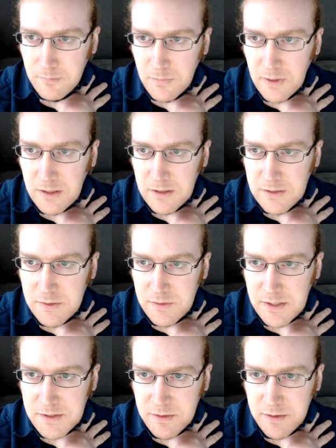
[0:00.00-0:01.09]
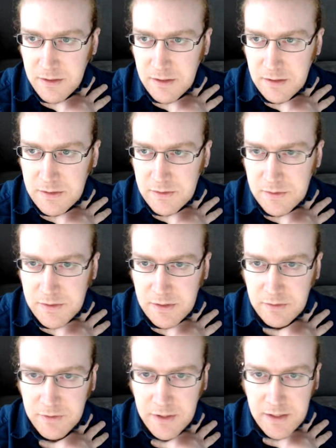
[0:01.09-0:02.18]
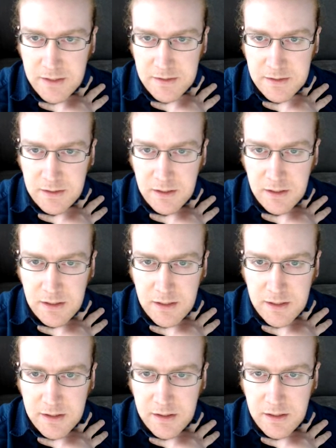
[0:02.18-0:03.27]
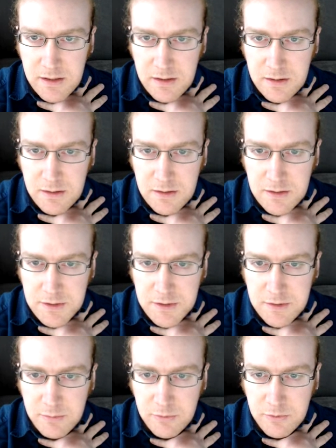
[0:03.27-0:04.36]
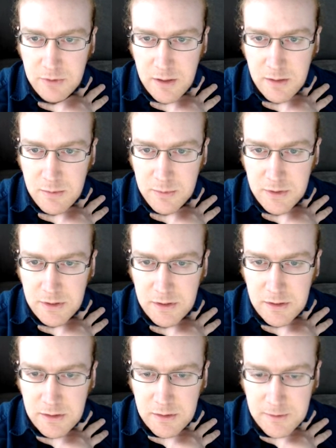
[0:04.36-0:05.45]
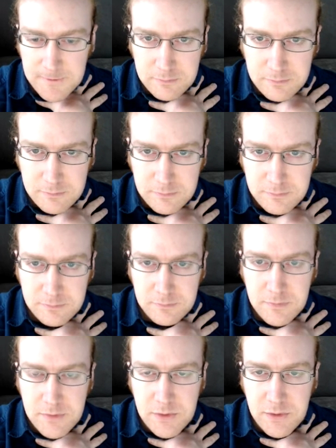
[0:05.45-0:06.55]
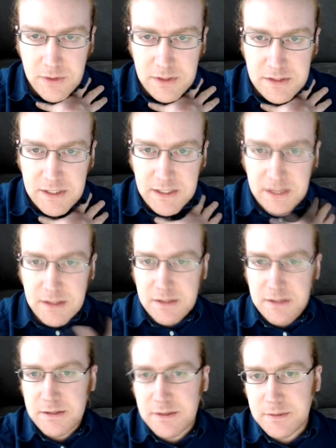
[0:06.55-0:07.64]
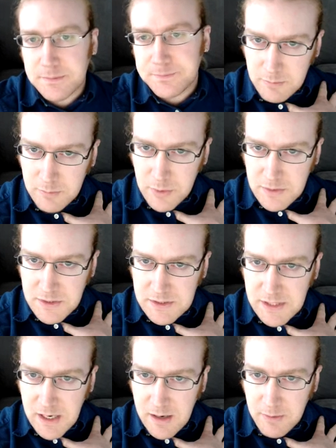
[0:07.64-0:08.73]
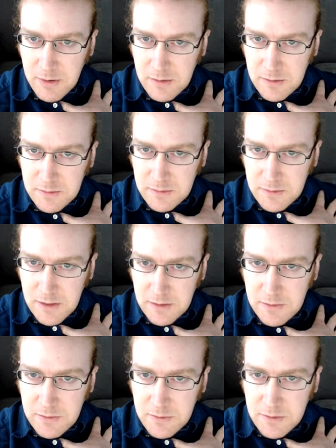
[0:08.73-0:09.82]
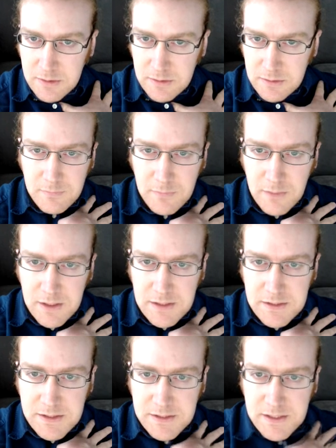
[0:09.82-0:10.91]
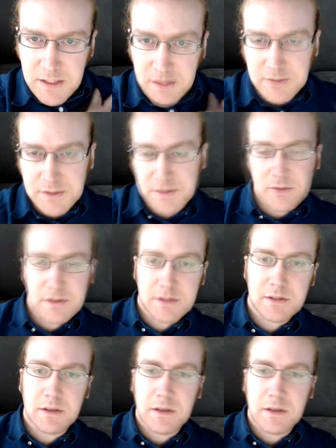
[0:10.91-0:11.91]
do that sort of thing to solidify that. I think I should probably do things like this. Pokes on top, all okay, cool. I need to decide, I'll just do this.